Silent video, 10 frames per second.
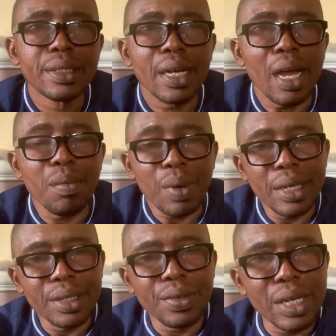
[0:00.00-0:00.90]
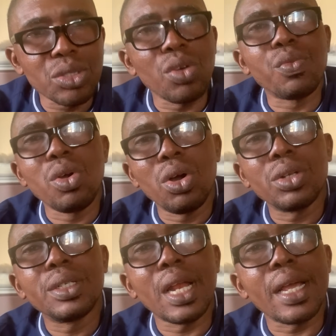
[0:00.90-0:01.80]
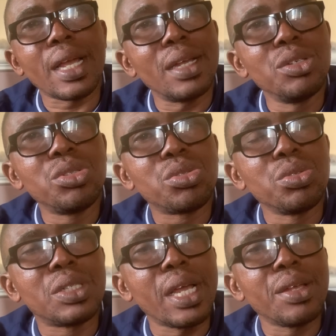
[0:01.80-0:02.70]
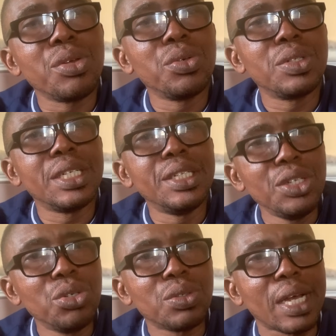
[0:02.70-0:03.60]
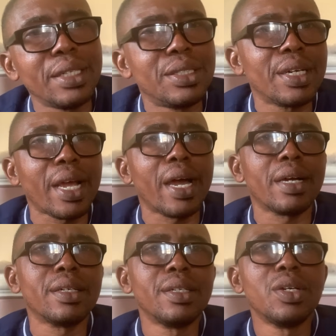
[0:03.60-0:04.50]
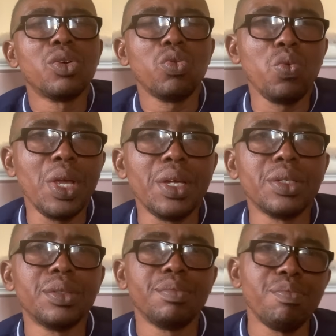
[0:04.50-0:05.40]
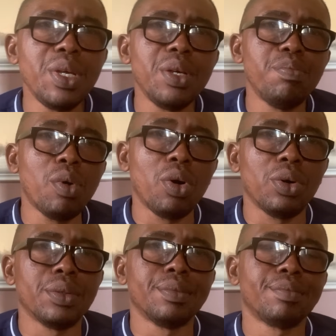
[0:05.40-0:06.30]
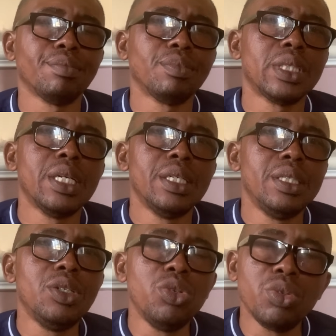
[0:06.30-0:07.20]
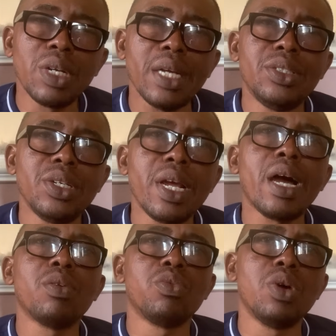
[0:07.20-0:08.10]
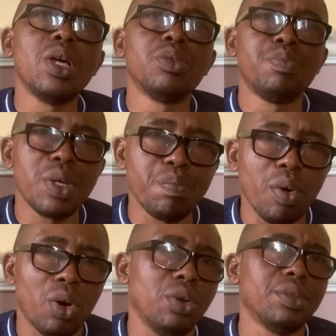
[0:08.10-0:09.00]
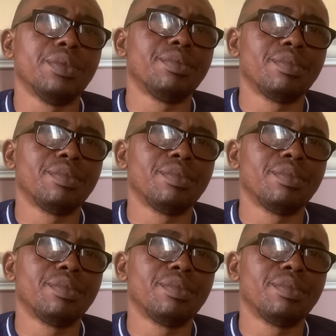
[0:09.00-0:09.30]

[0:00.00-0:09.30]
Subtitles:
And by the grace of God, like I used to tell you, the new Nigeria will be born. The new Nigeria will be born.